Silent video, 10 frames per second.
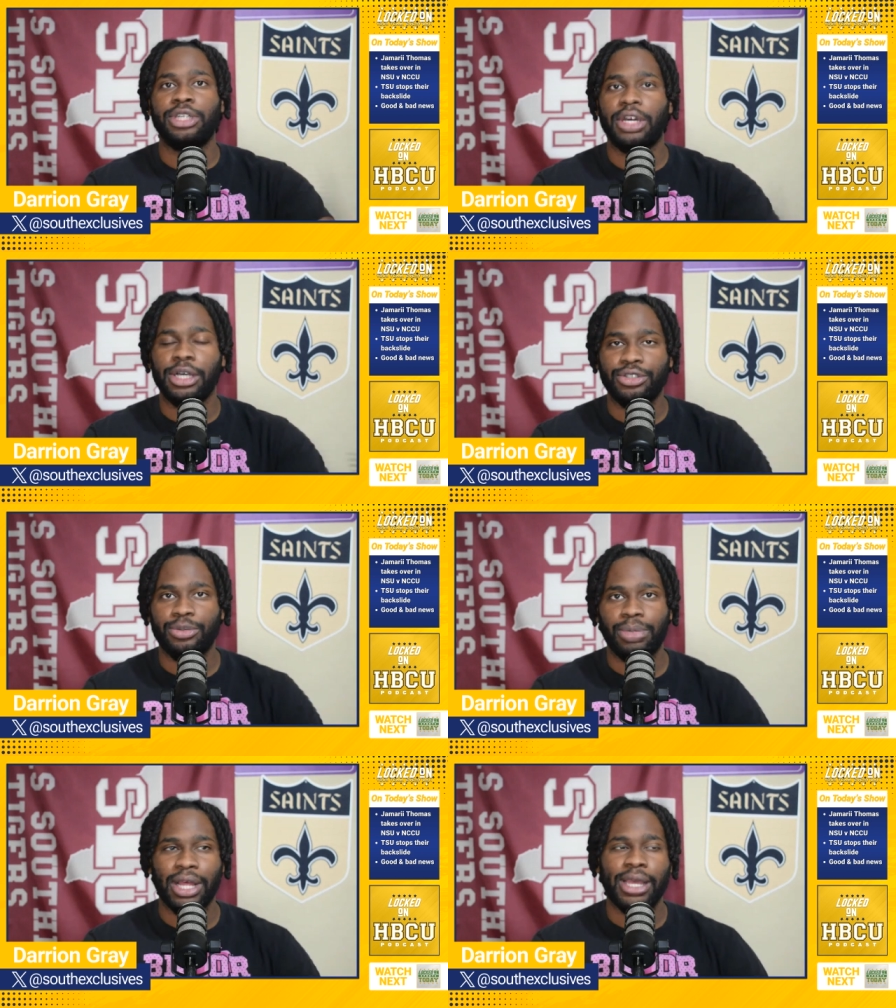hustle
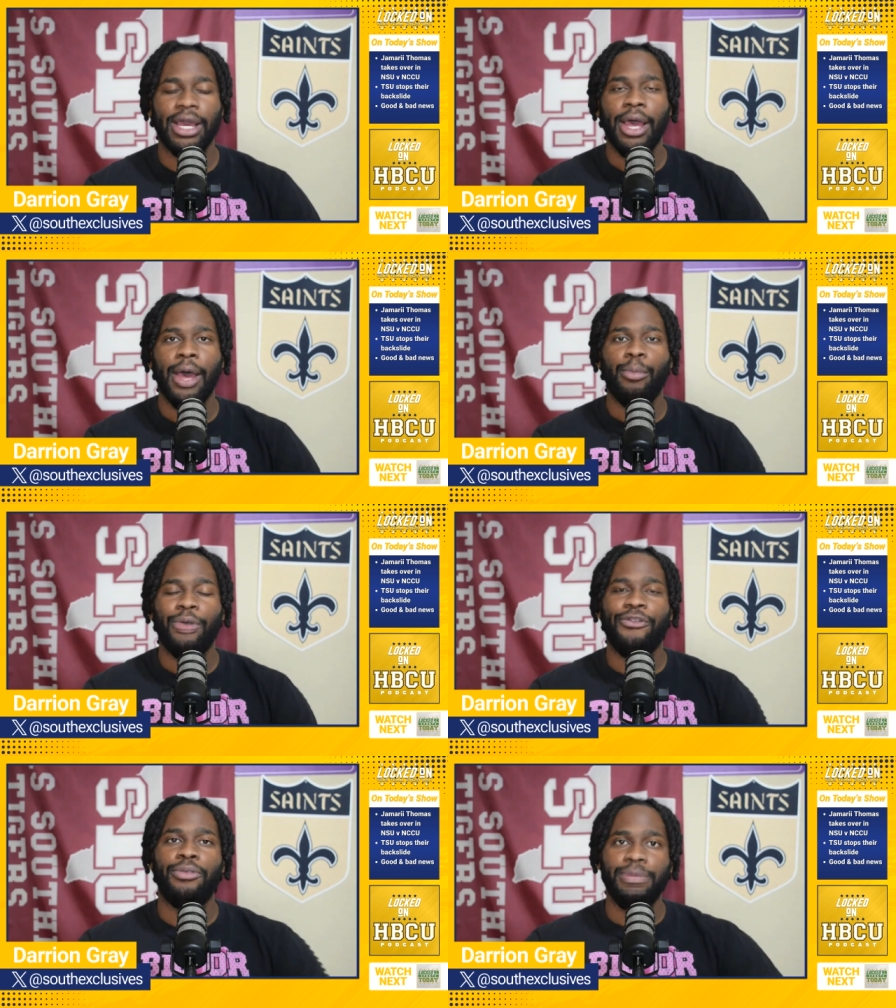play.
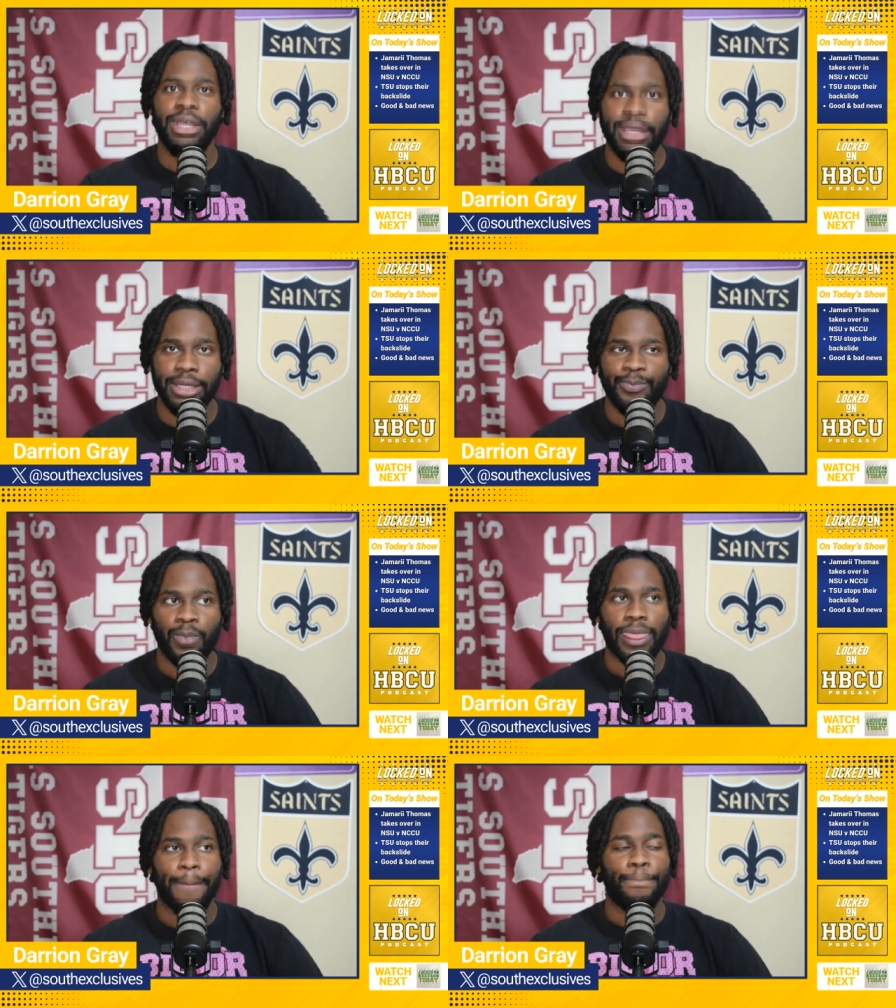But for me,
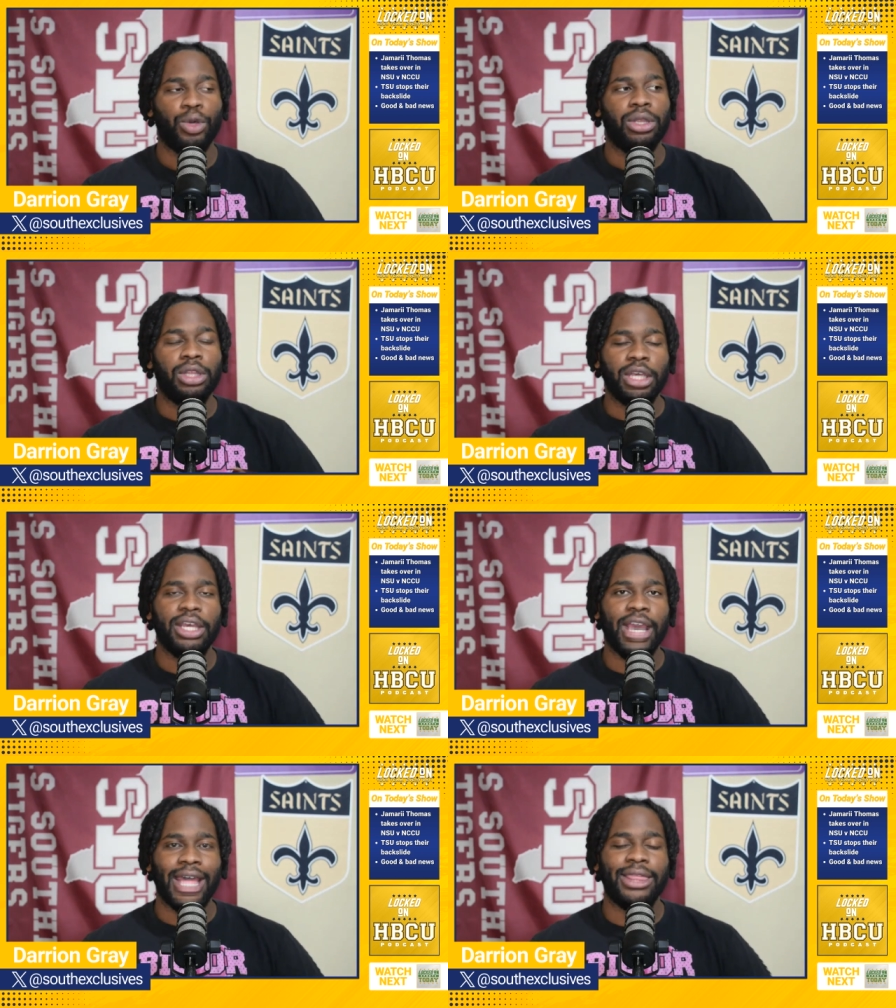when
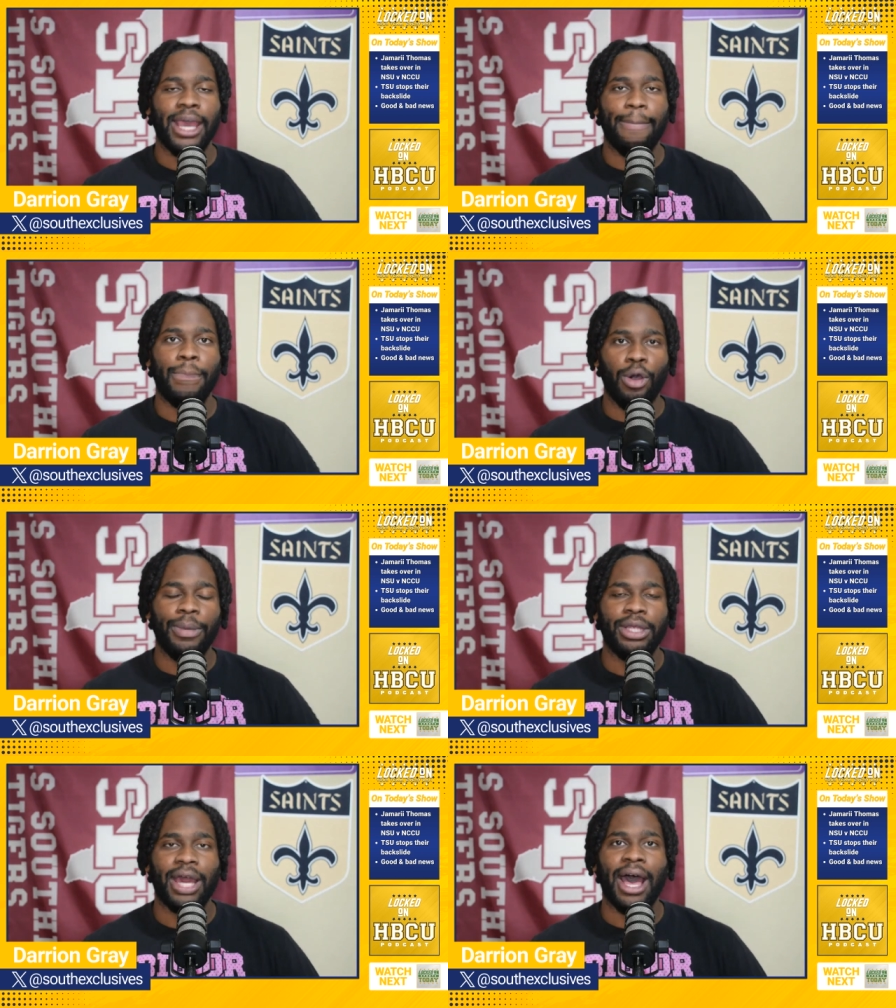looking at that
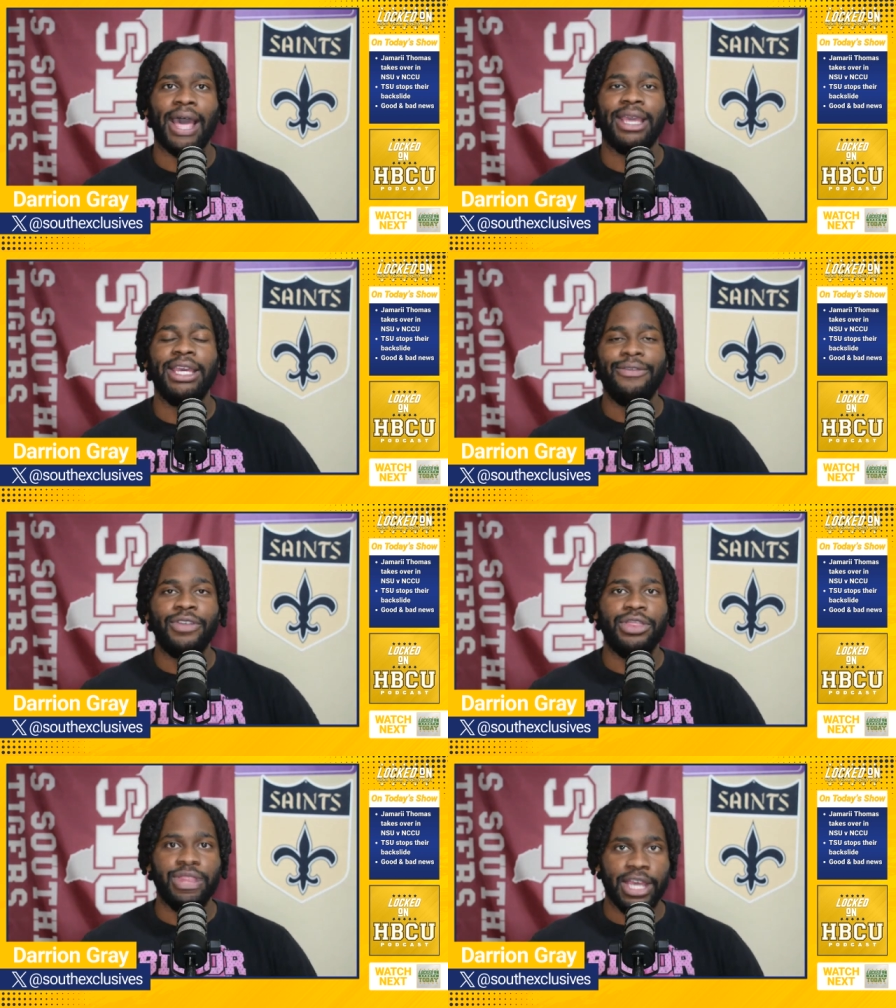moment,
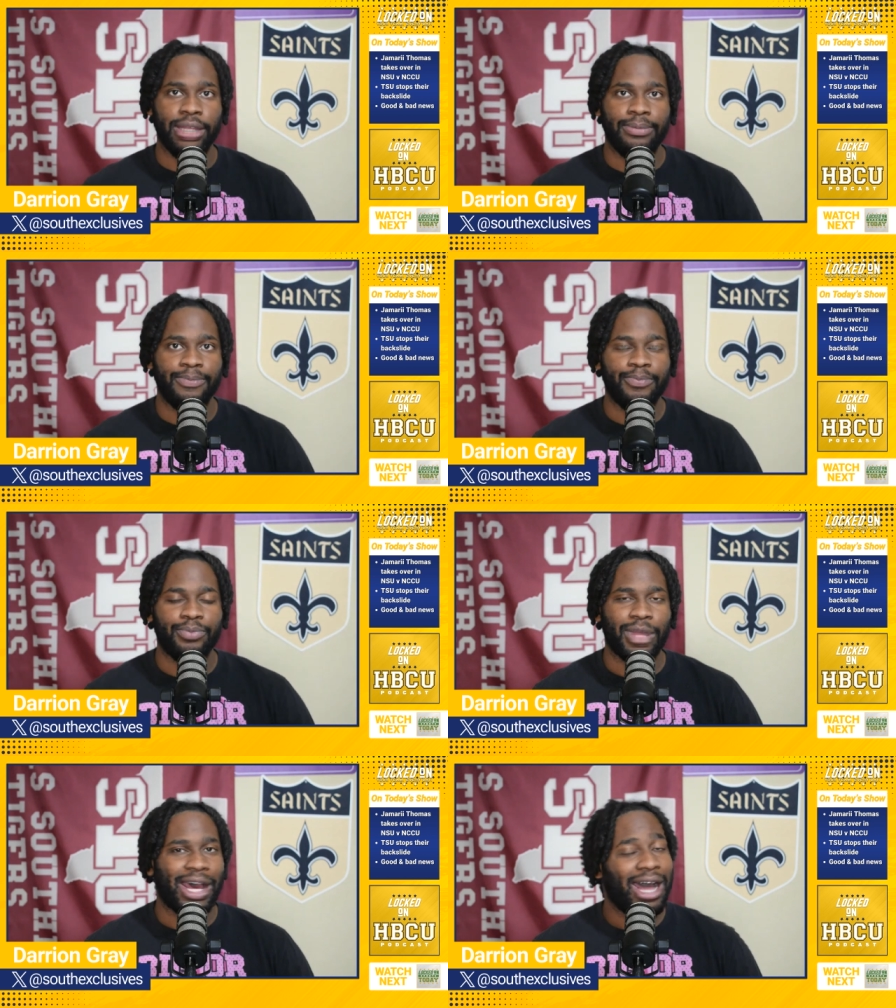even then,
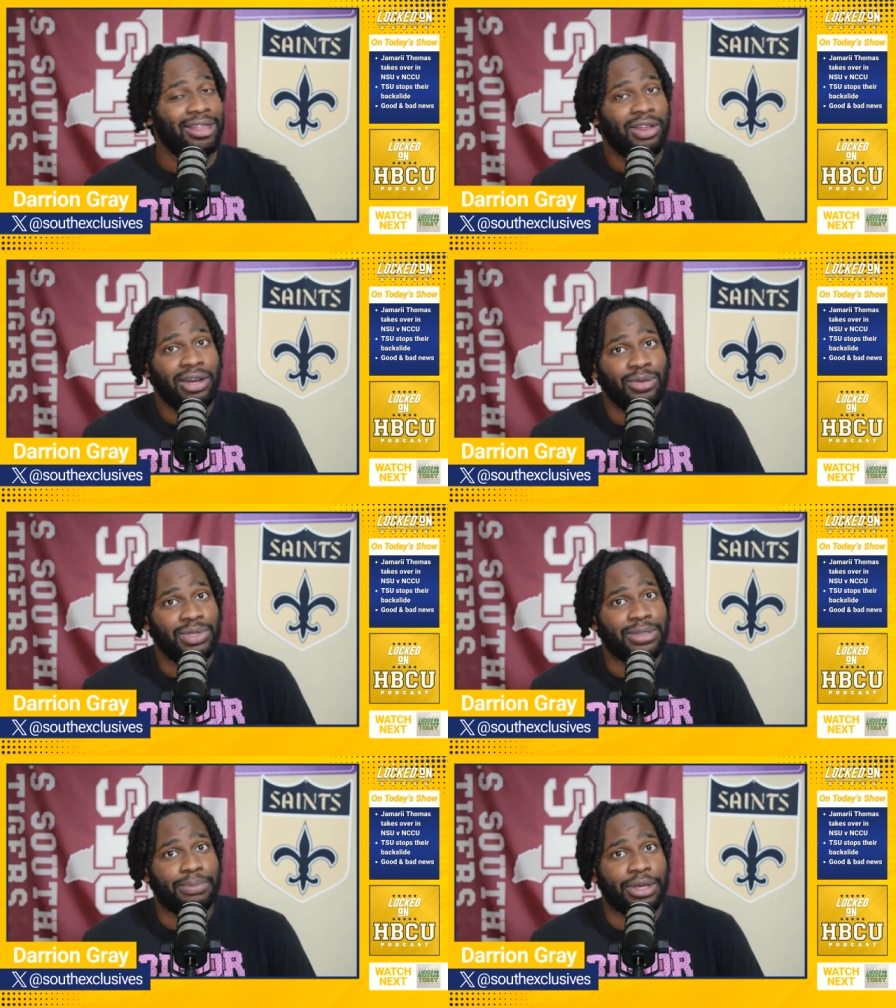I thought it
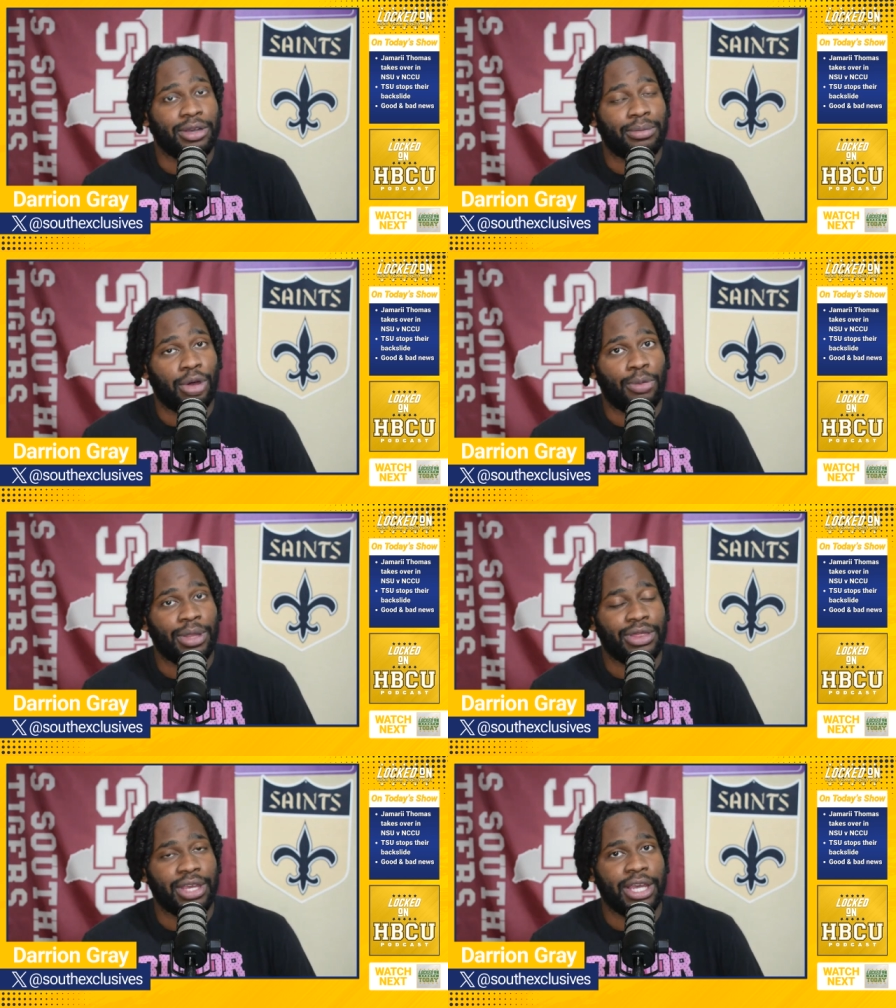was a bigger
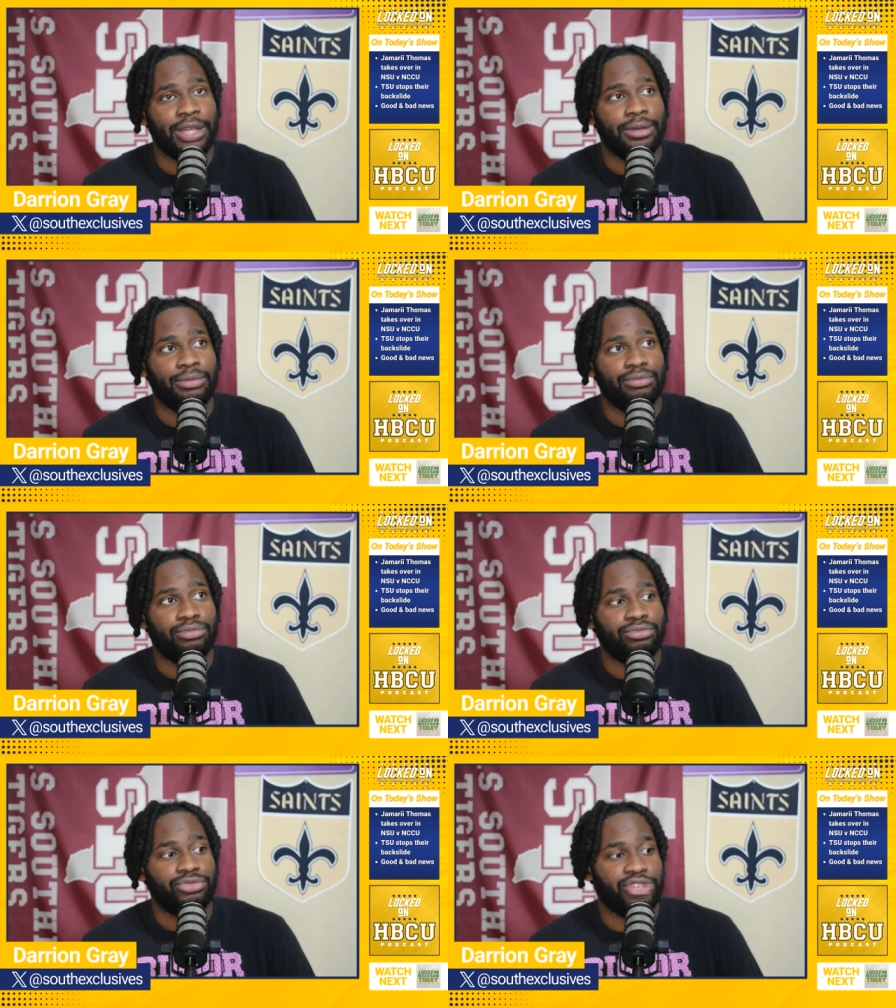moment than
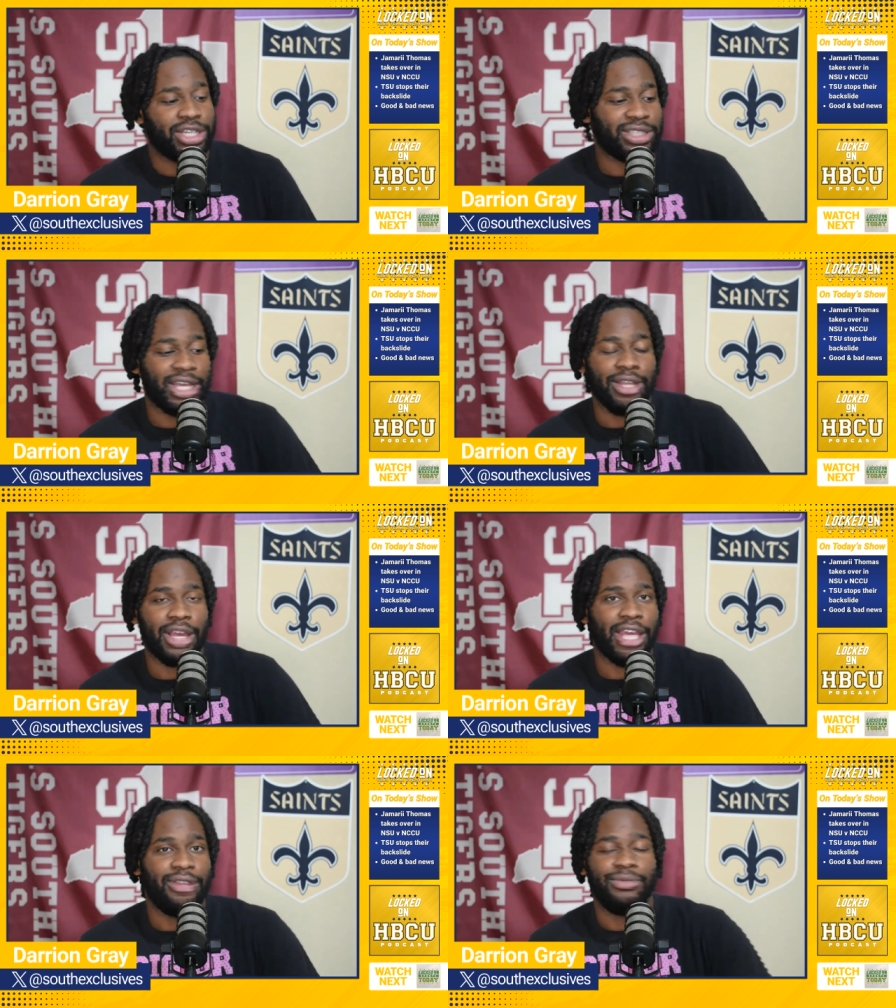just a